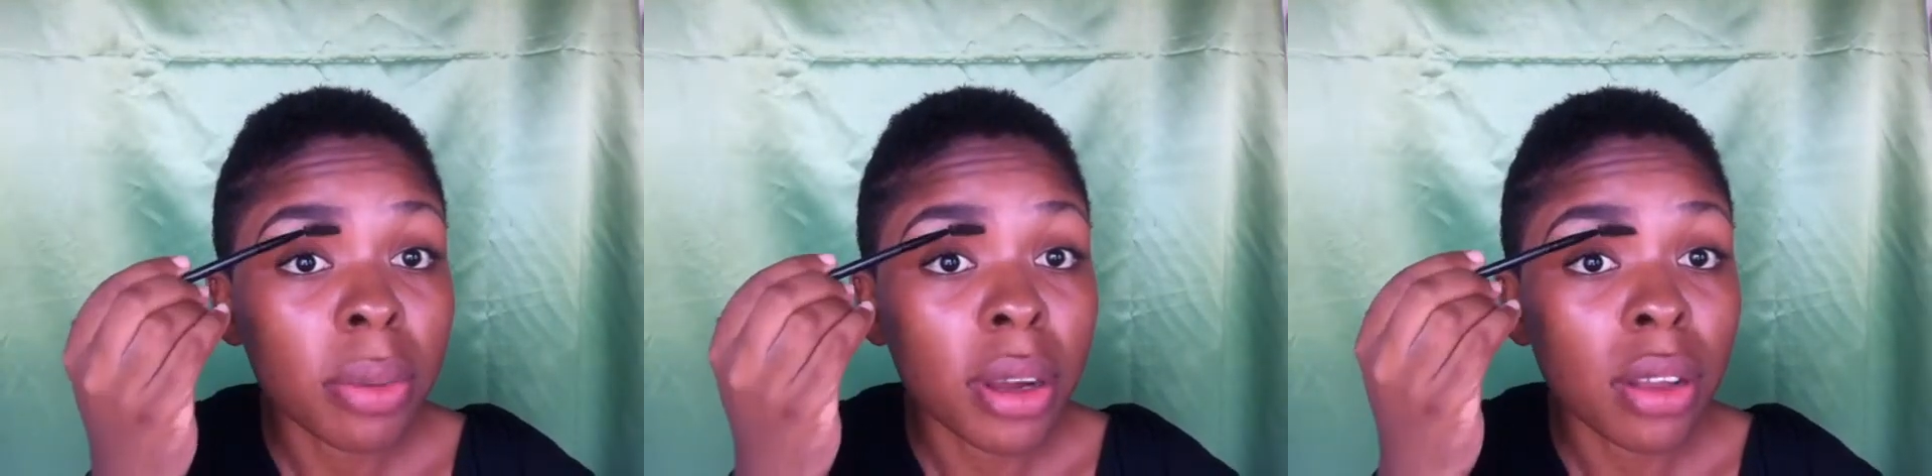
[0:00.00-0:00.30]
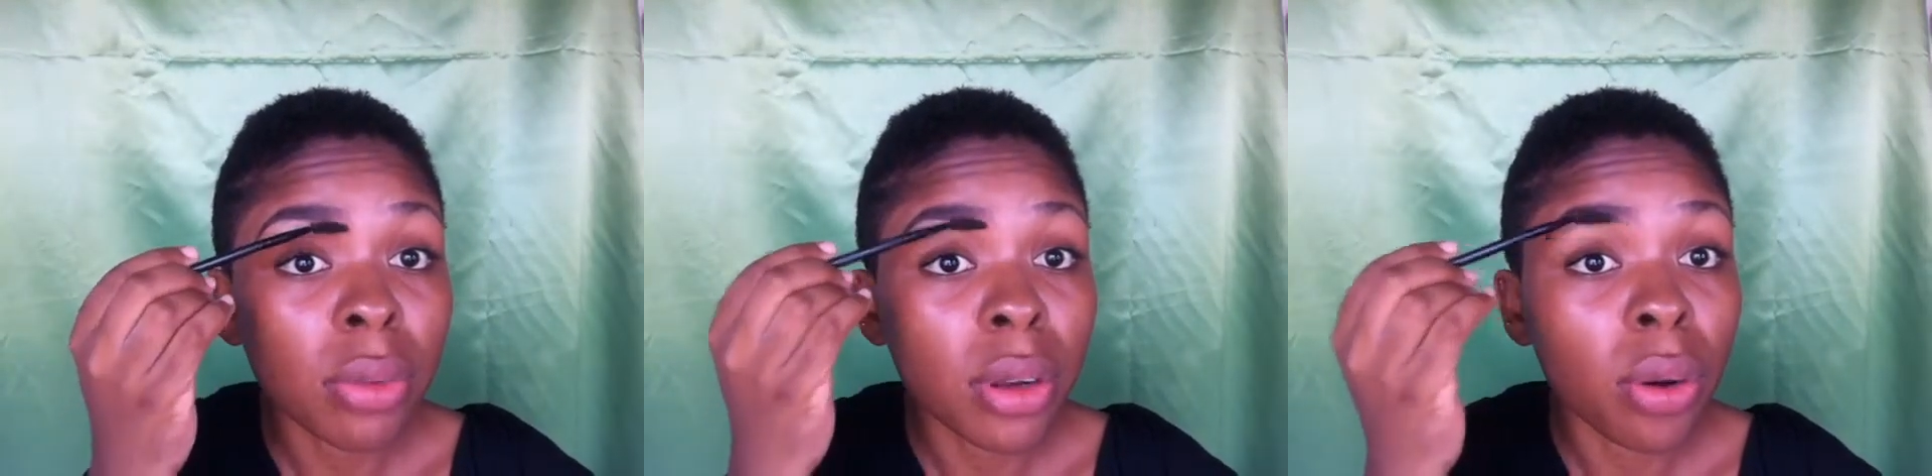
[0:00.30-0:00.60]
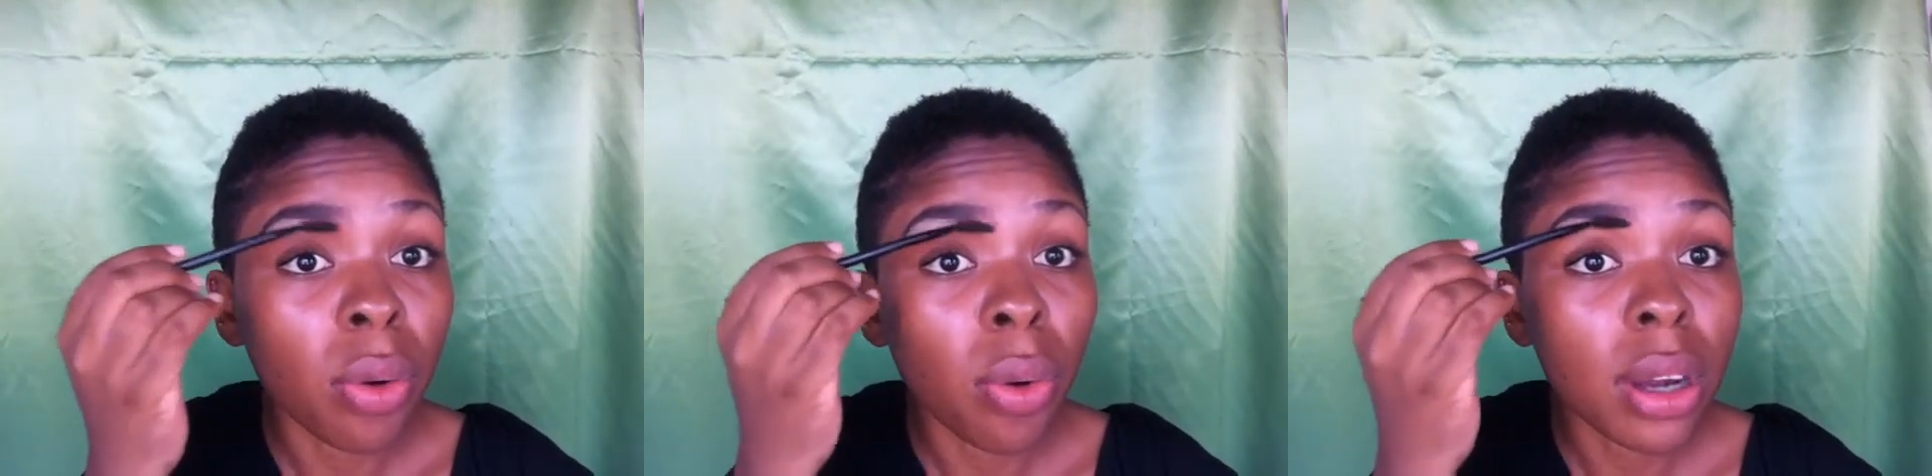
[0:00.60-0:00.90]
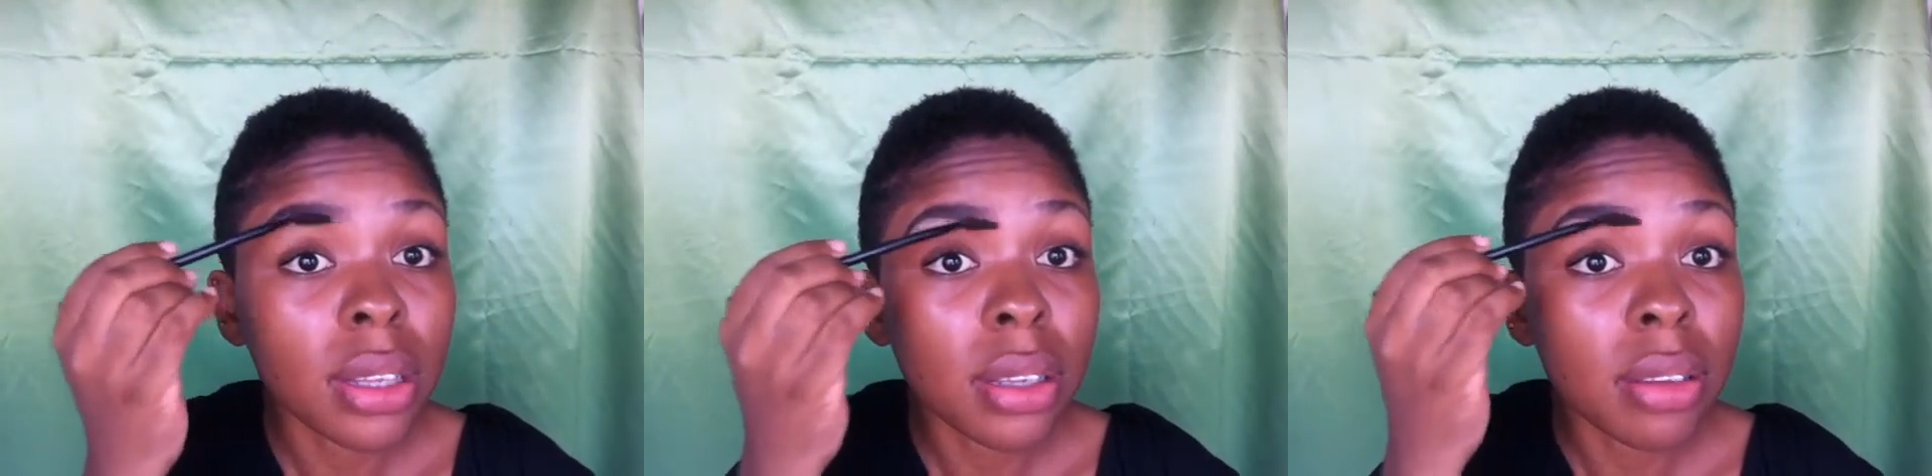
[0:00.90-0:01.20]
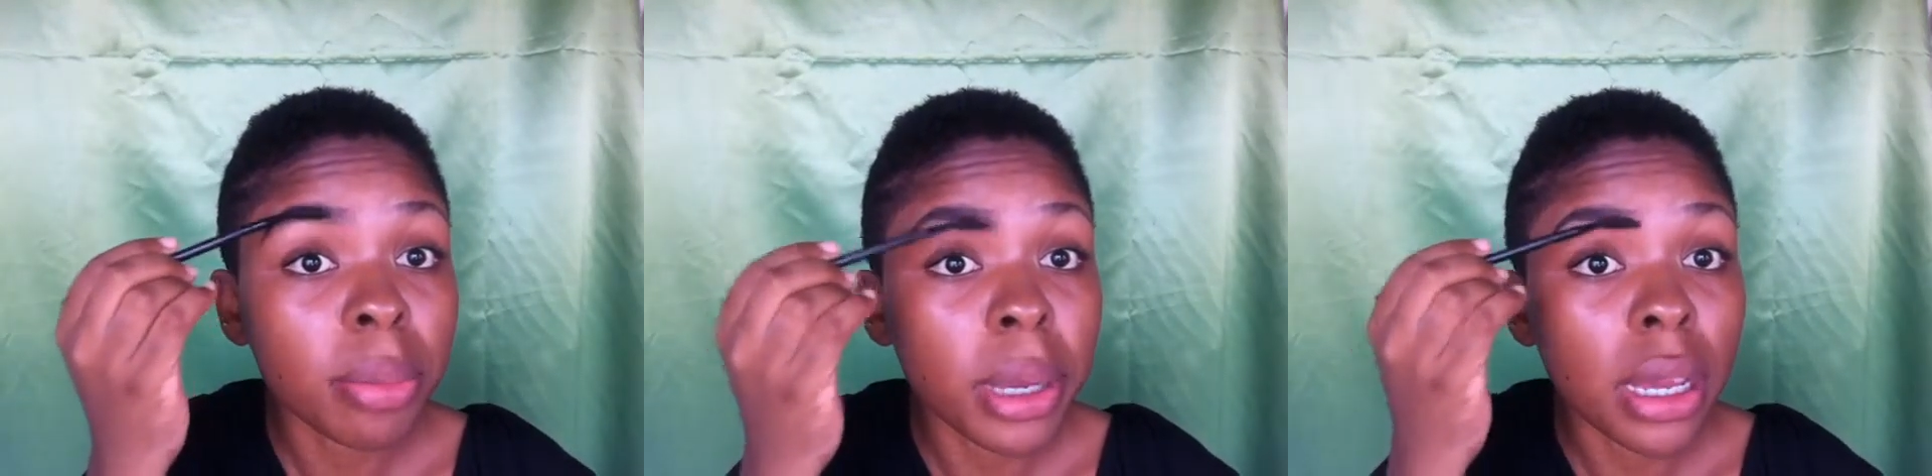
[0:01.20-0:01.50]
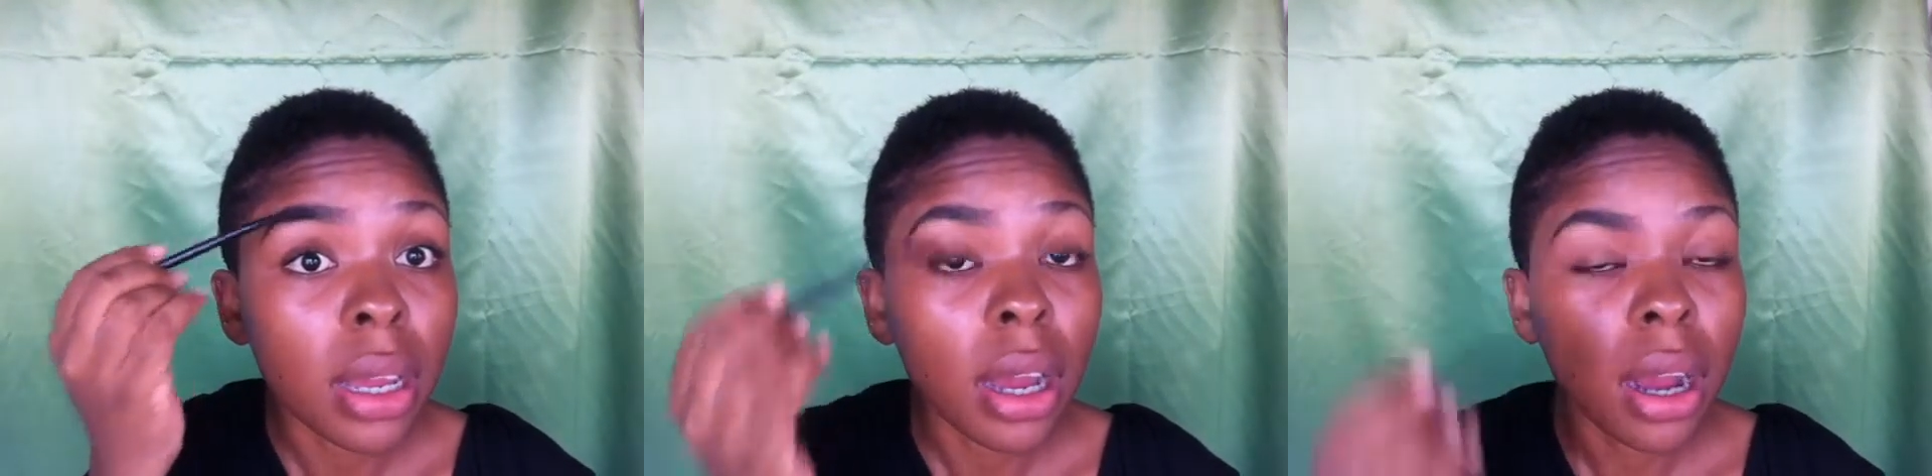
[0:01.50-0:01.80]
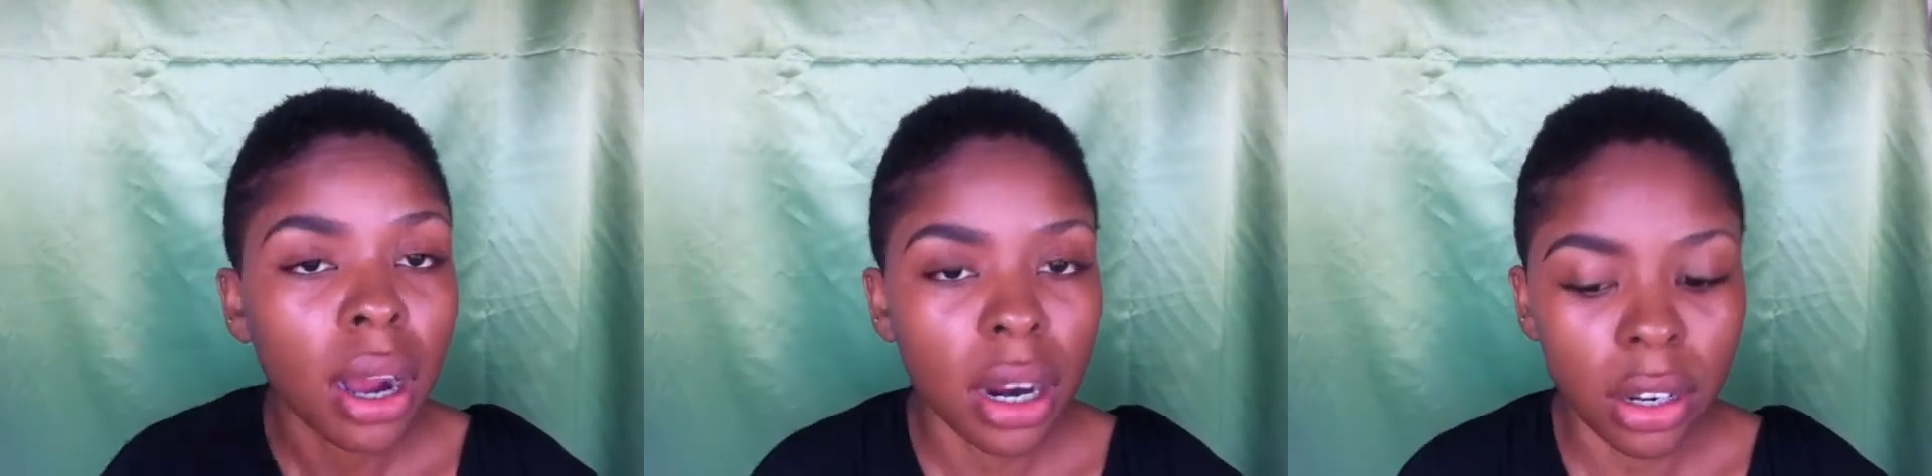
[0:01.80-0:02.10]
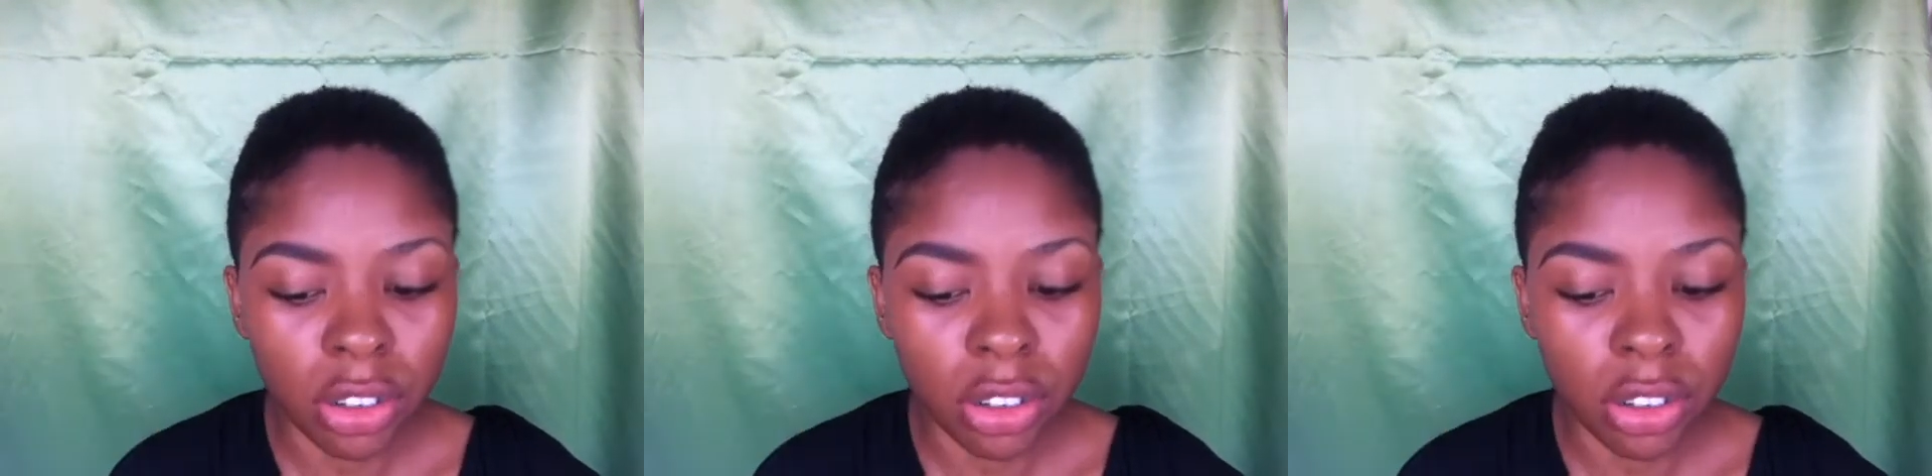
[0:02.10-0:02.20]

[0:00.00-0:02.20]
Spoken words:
because we don't want it to be harsh.